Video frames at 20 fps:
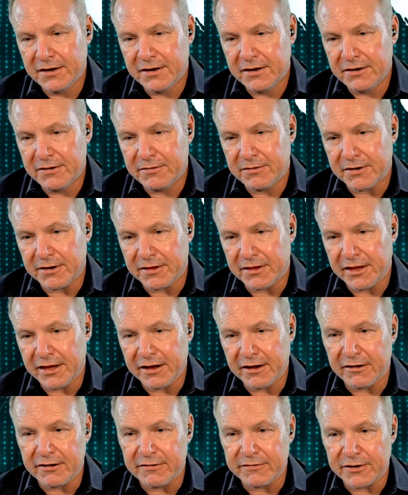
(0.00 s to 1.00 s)
I want to
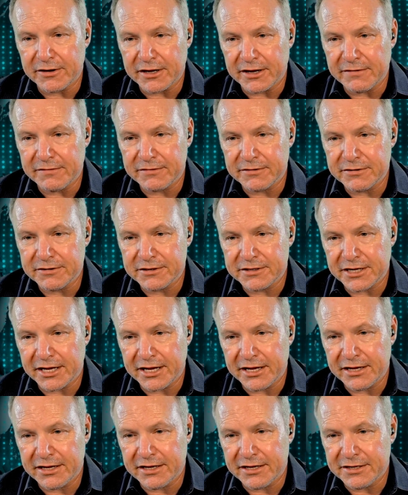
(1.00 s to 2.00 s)
thank all of our gifters,
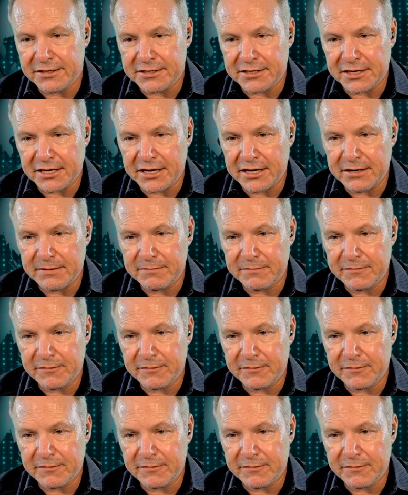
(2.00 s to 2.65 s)
AEZM,